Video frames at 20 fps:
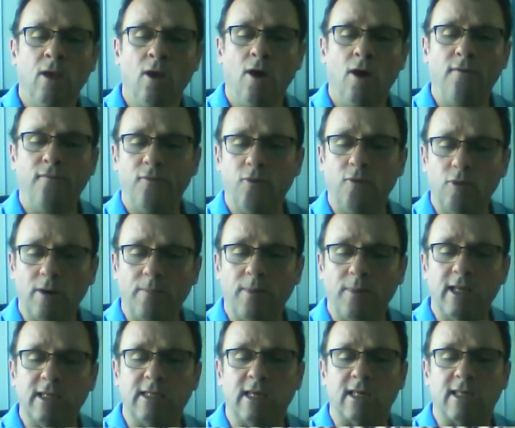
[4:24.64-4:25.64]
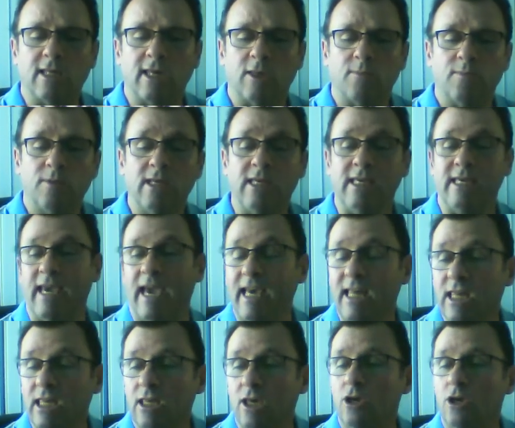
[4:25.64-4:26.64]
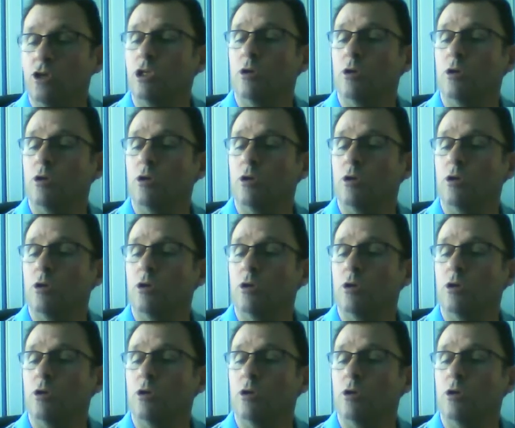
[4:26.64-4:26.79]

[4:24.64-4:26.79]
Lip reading: Affordability assessment, yes,